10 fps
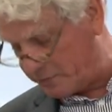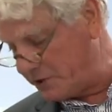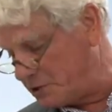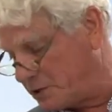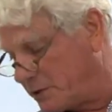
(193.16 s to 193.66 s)

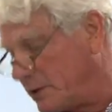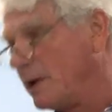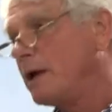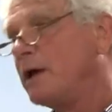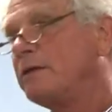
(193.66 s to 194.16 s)
regions
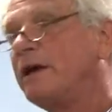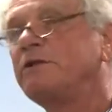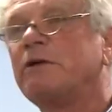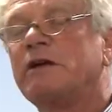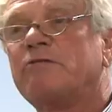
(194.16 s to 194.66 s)
that
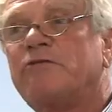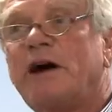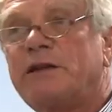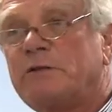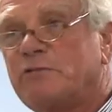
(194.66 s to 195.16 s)
you can
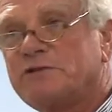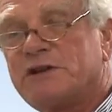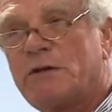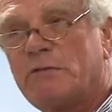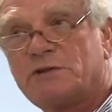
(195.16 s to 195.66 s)
find in
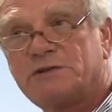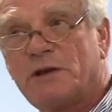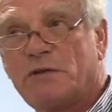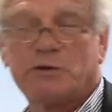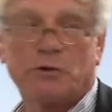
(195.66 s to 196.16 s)
Brazil was
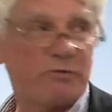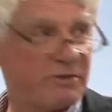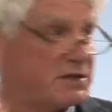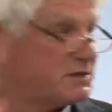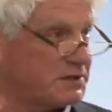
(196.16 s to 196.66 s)
the
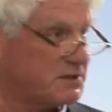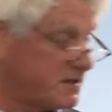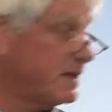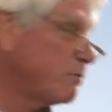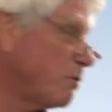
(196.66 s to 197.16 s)
northeast It's
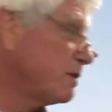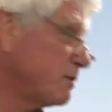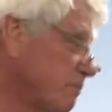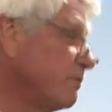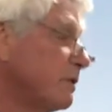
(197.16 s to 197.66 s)
still
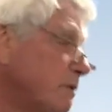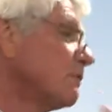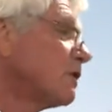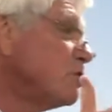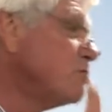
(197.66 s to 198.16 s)
one of the
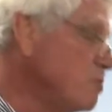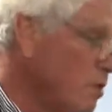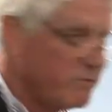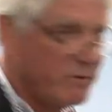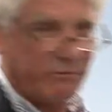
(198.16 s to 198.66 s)

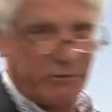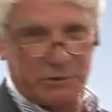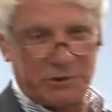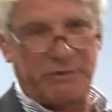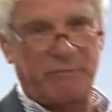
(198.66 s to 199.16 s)
clue of the
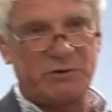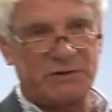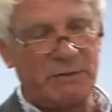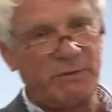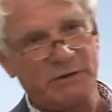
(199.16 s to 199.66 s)
future of
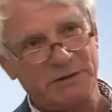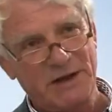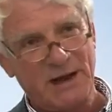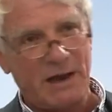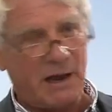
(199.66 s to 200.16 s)
Brazil because
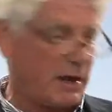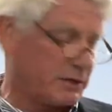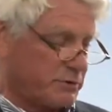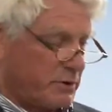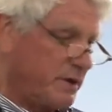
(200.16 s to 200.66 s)

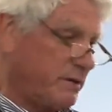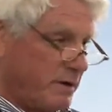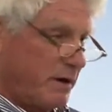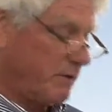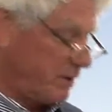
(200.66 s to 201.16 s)
actually
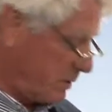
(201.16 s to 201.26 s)
they are in